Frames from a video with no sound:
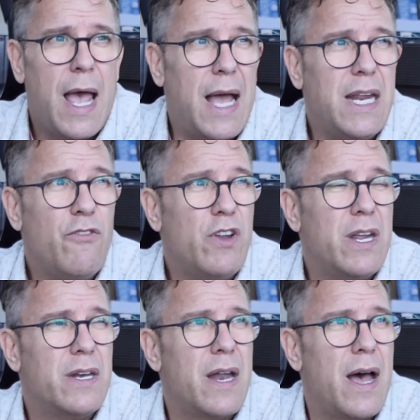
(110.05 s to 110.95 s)
And even
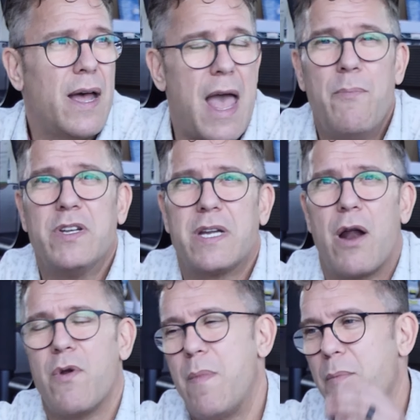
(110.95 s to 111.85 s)
in uh, Edmonton,
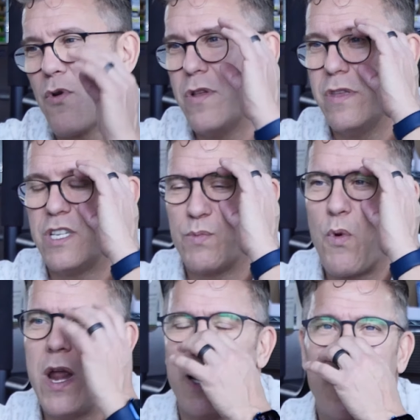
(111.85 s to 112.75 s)
I remember in the
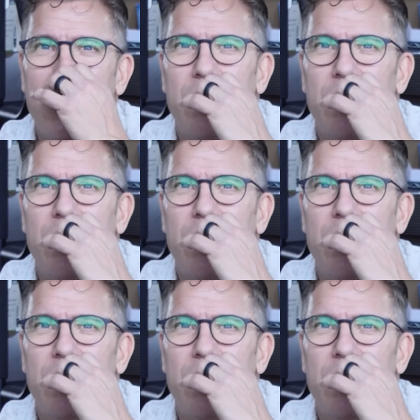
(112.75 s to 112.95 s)
spring,